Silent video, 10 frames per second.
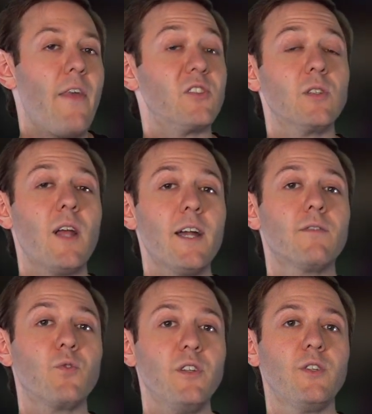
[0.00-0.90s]
And there's a lot
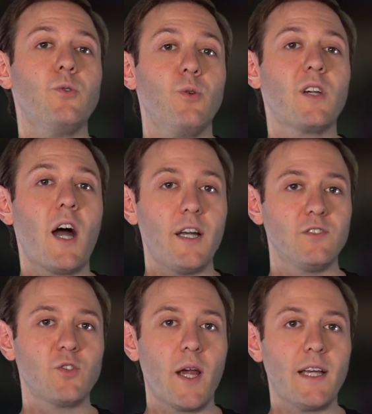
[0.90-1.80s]
of really cool
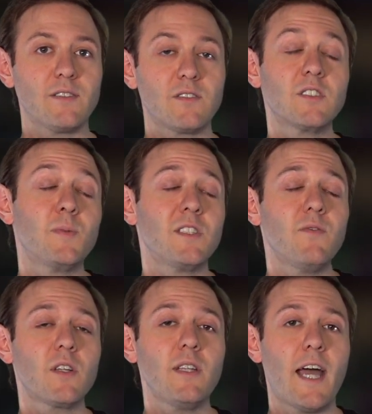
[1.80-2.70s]
contrasts,
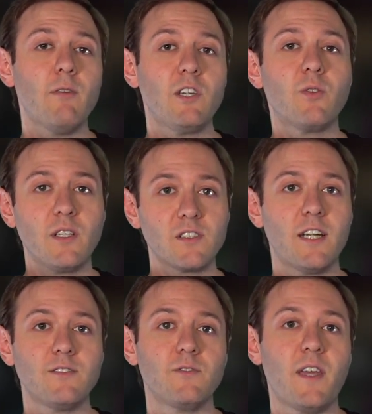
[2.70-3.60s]
specifically how he
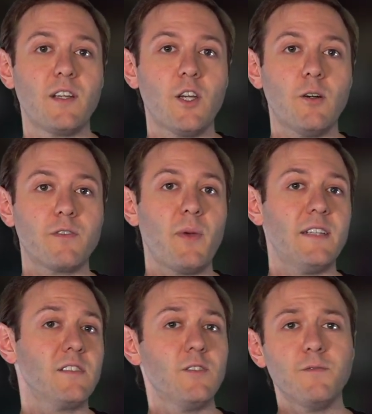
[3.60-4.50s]
criticizes Van Gogh for
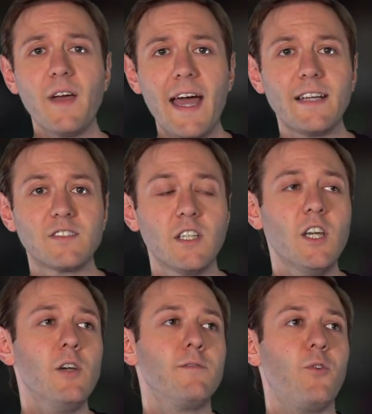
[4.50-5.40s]
painting too fast,
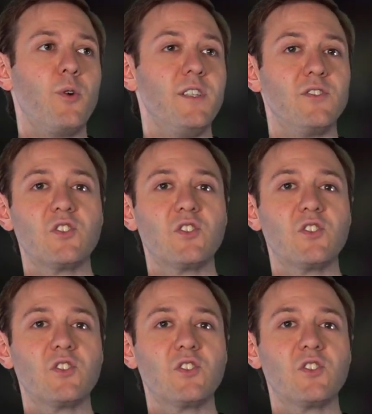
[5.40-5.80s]
for his